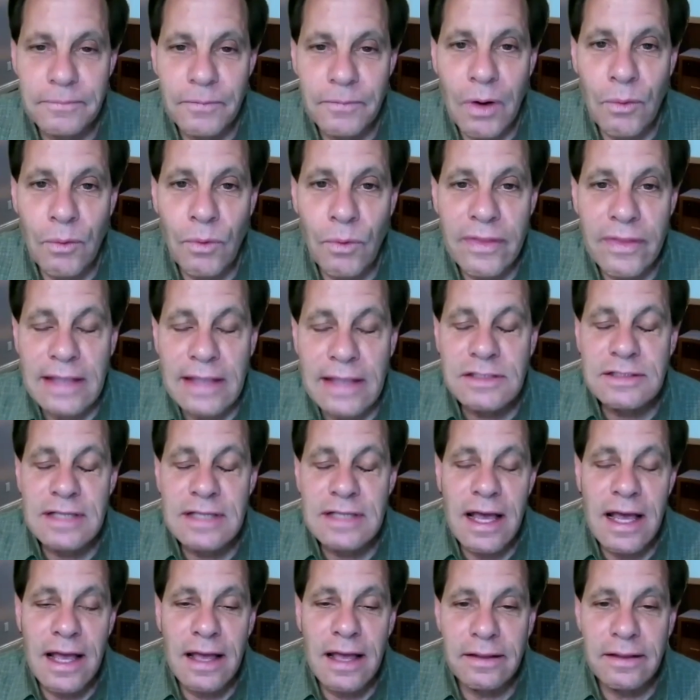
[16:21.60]
Well, well,
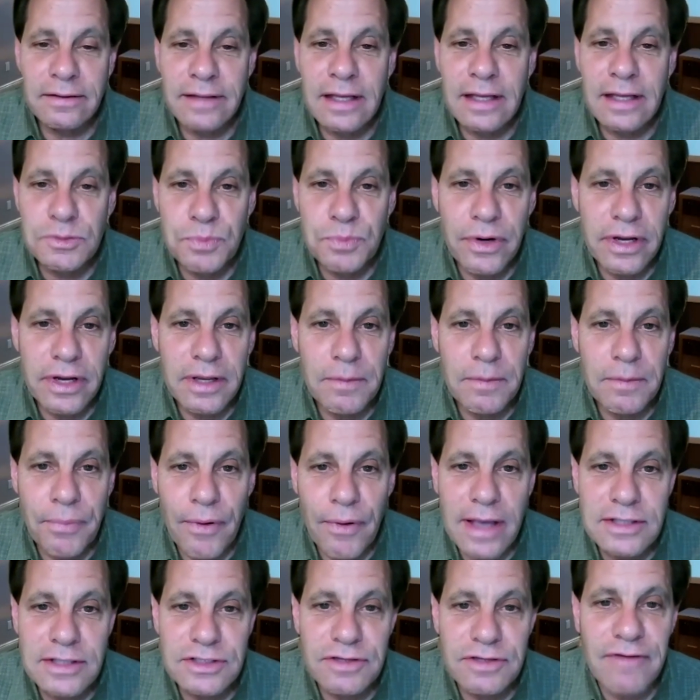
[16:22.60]
that's uh, that's pretty
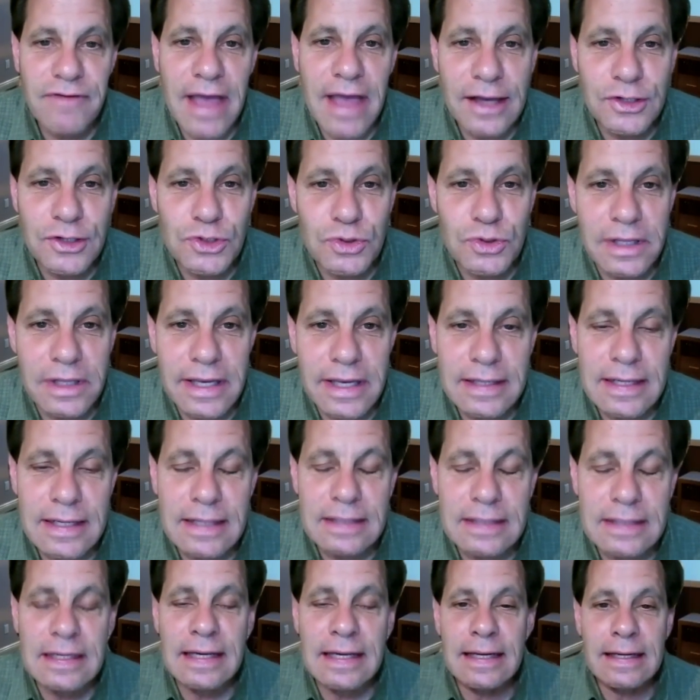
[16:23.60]
impressive, actually, and
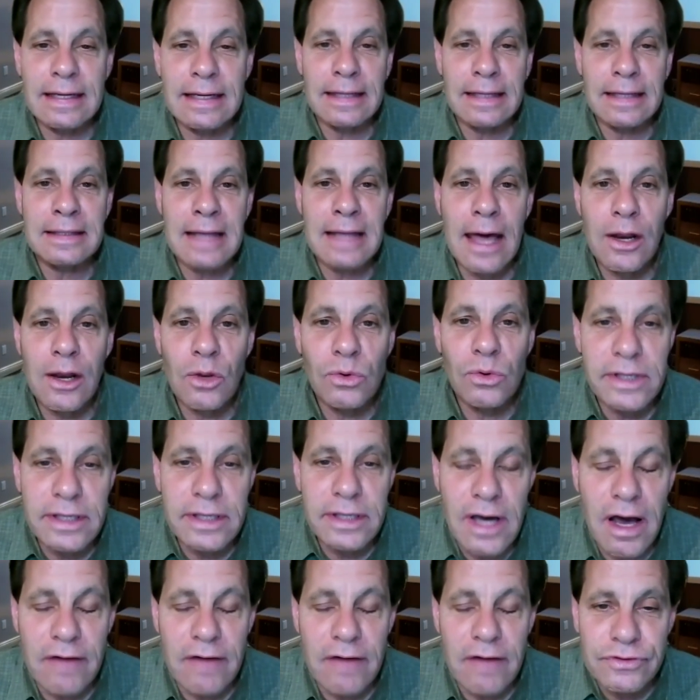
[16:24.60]
it, it, it not only
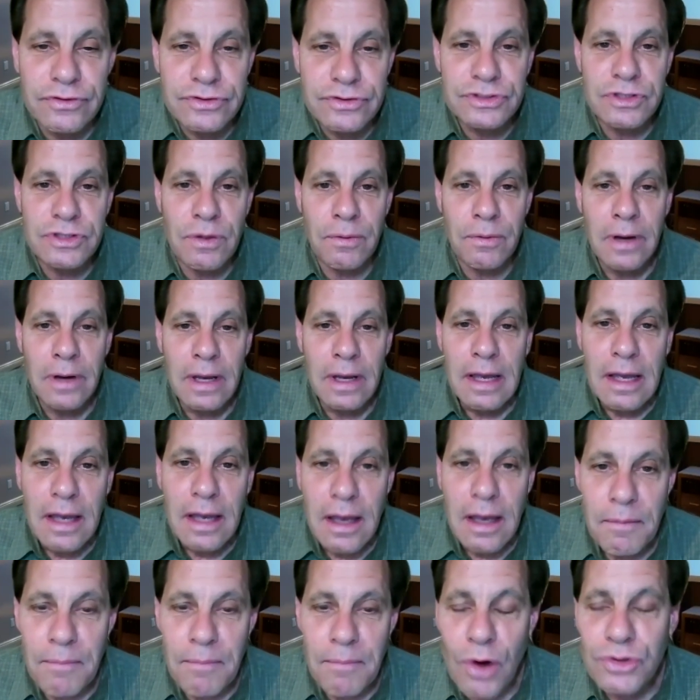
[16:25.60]
covers so
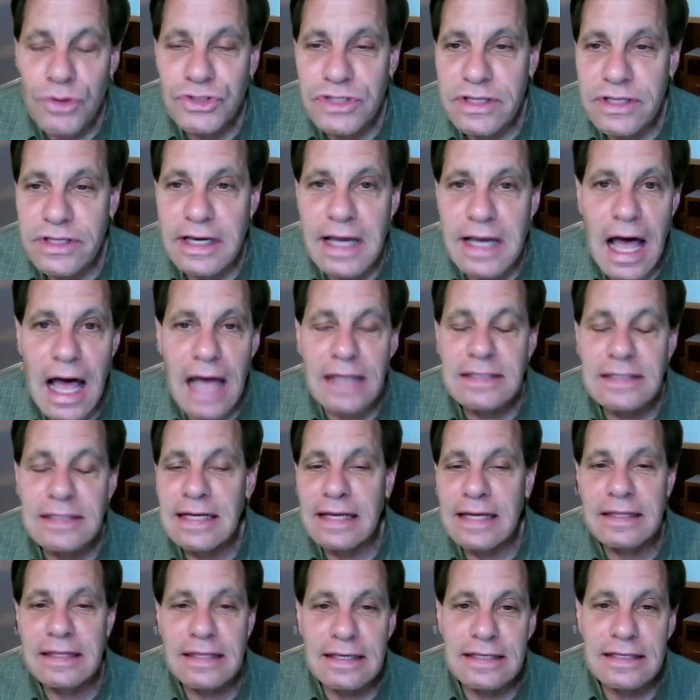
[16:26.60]
most of the
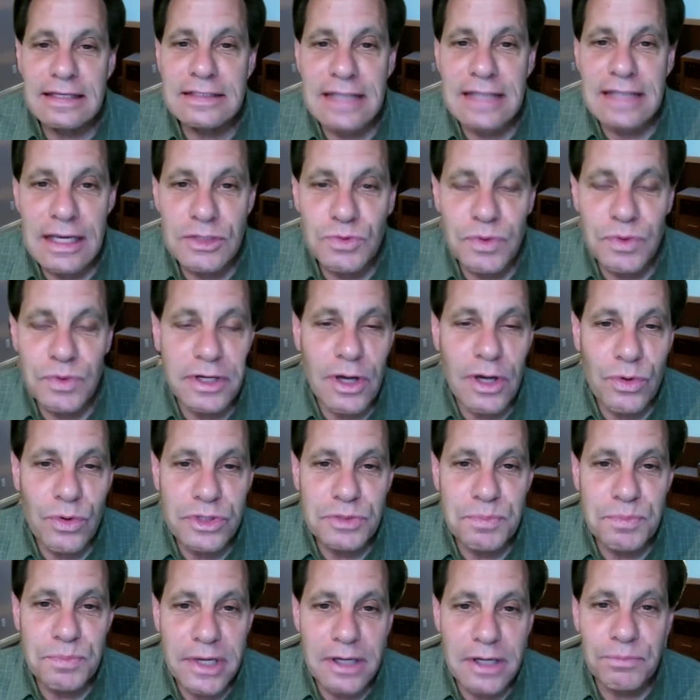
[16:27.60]
content these days we know
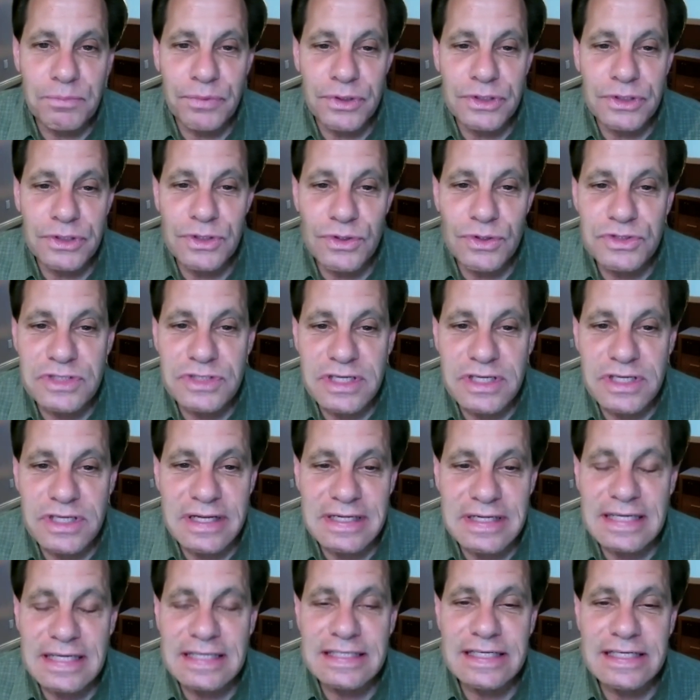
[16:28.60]
is being produced to
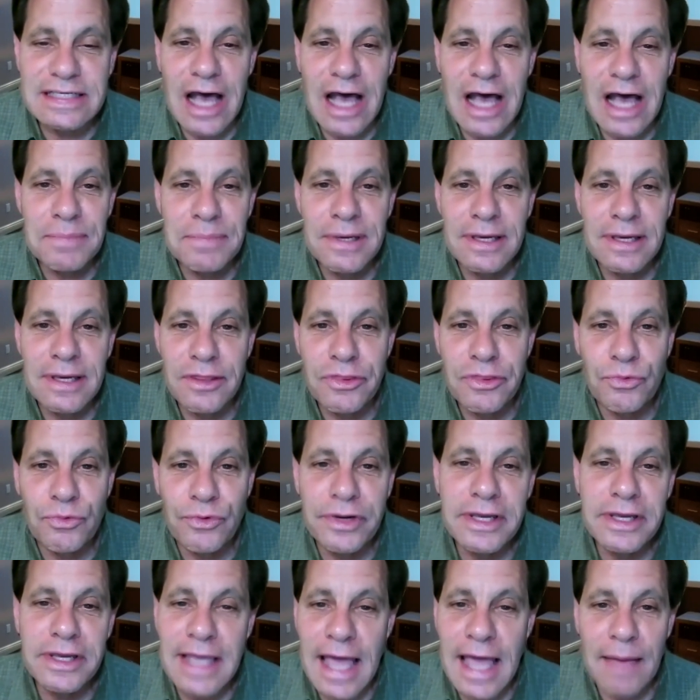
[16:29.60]
the
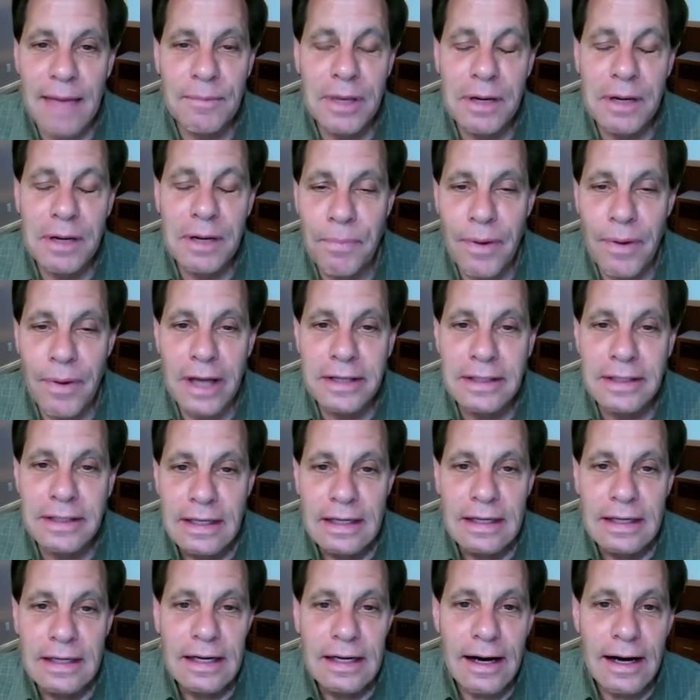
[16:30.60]
DCI-P3 gamut, but
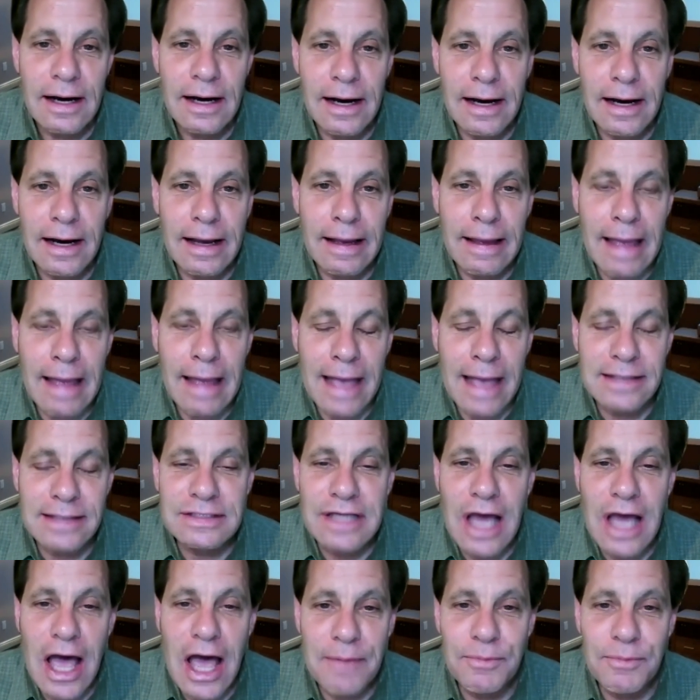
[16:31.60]
uh,
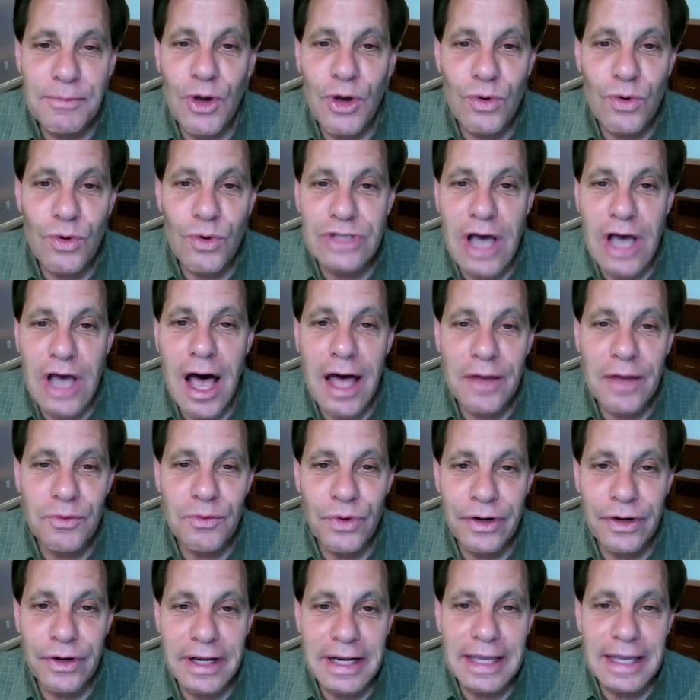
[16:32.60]
as time goes on,
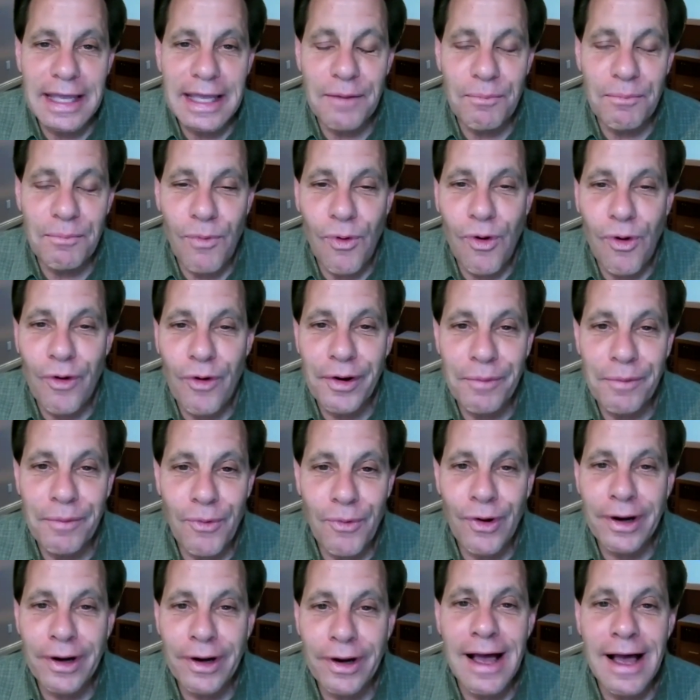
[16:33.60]
we're going to get more and
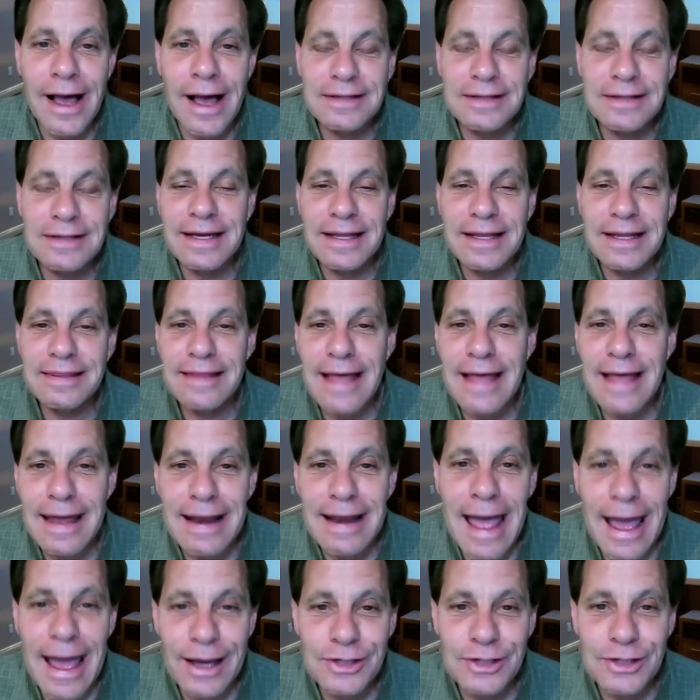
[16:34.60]
more content that
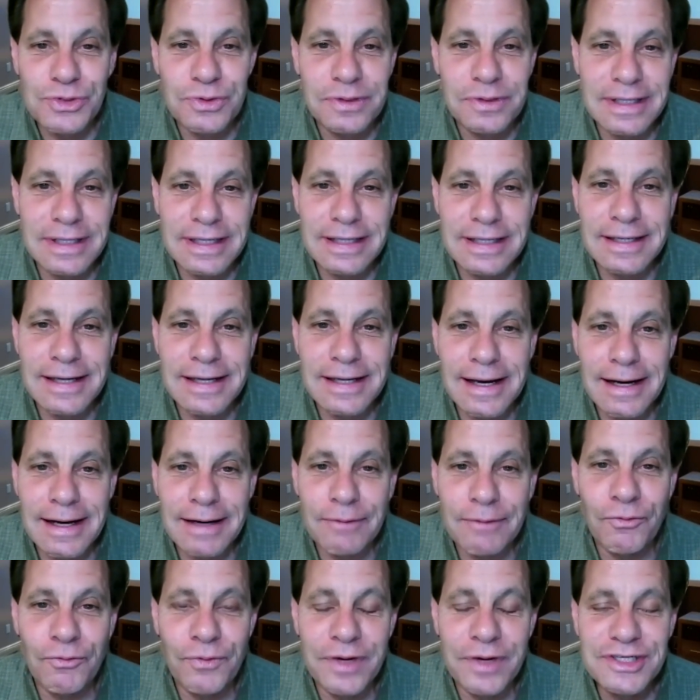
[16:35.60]
actually
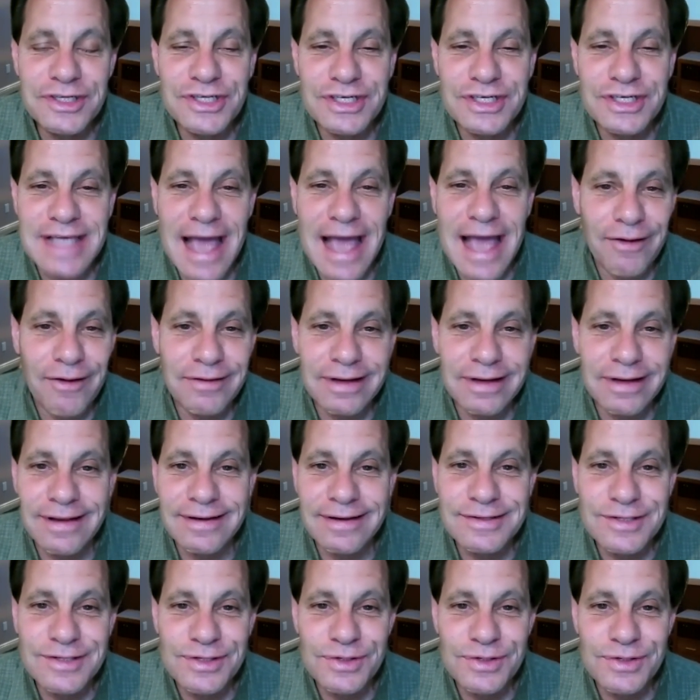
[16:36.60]
uh, reaches out
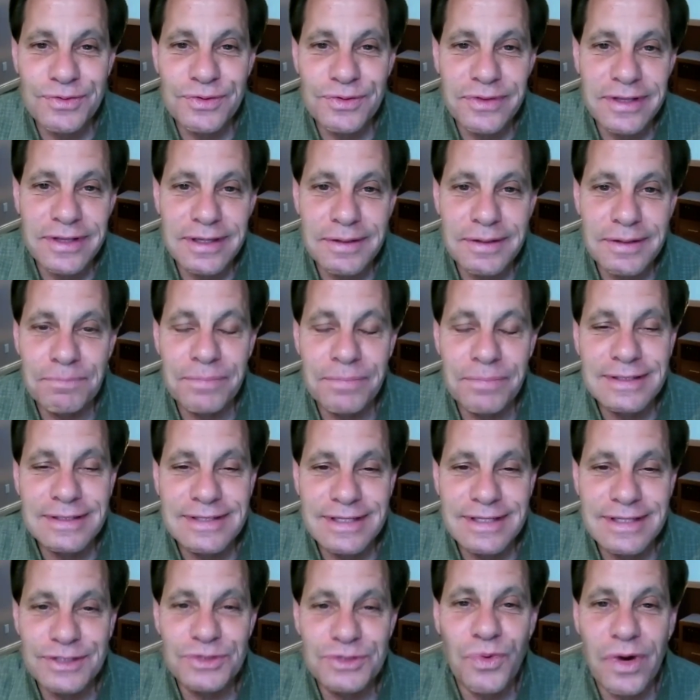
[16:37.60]
into the
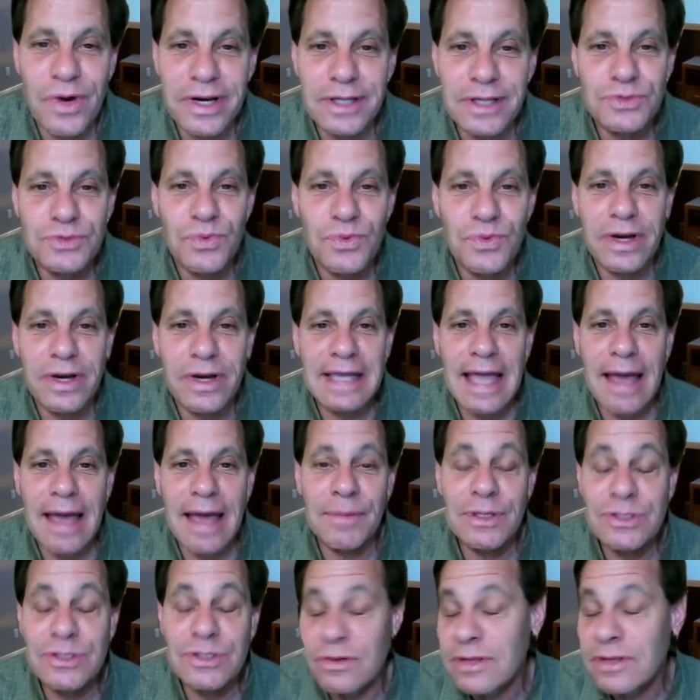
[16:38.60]
BT 2020
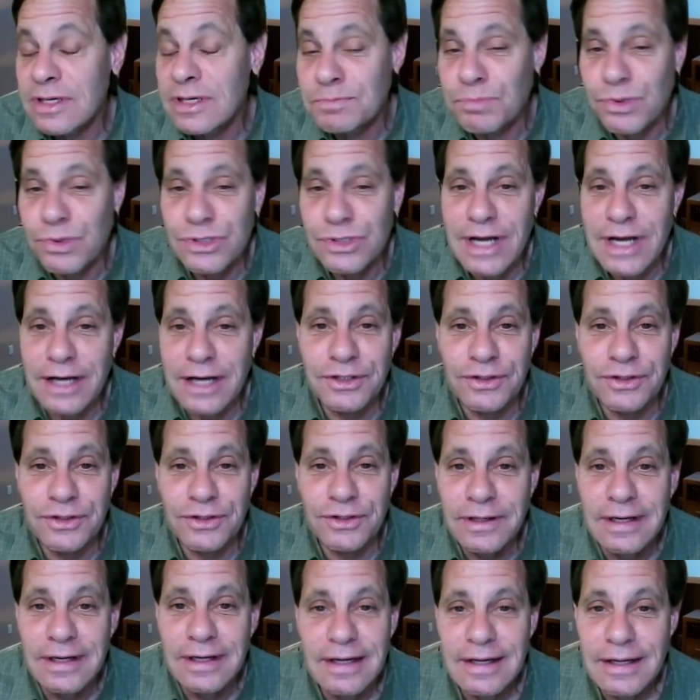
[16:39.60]
gamut. So this
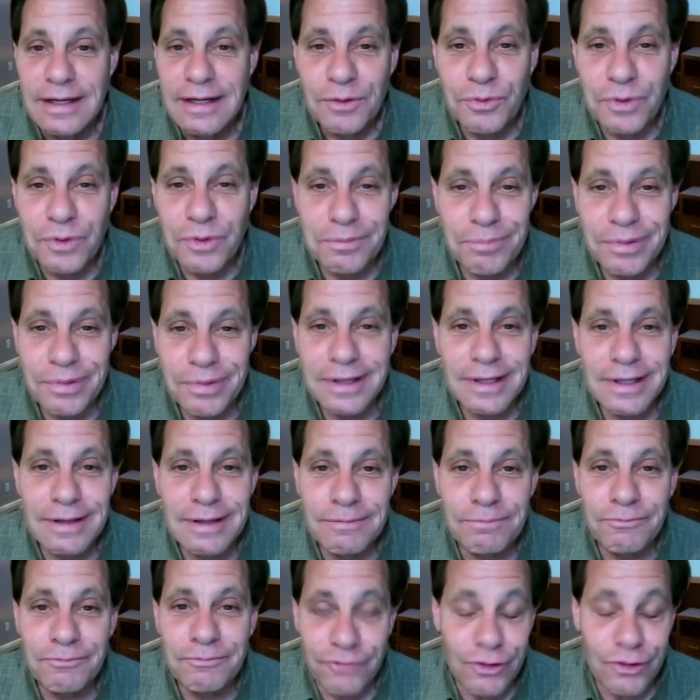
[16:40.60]
projector would
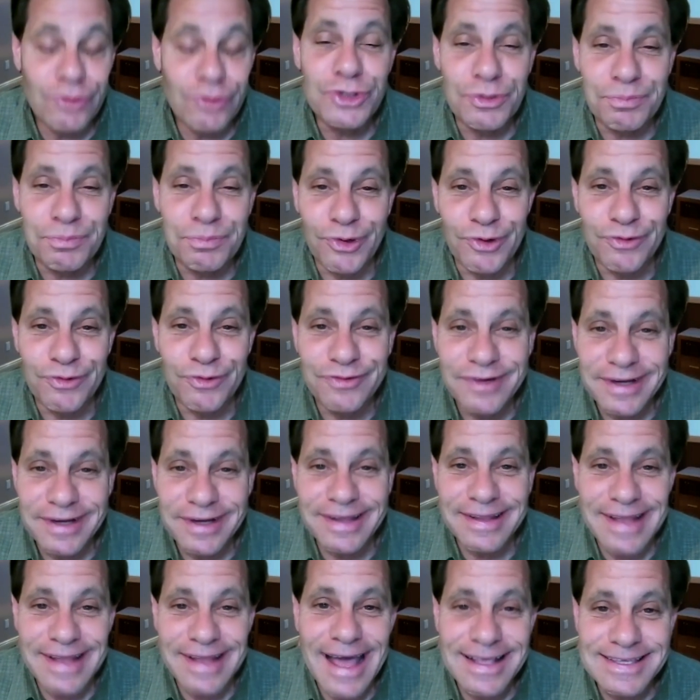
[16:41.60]
be future-proof
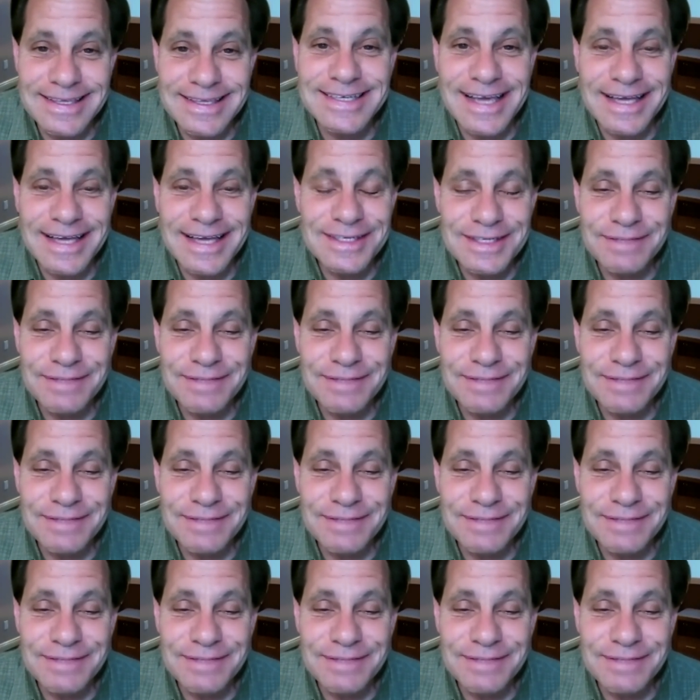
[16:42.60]
in that sense.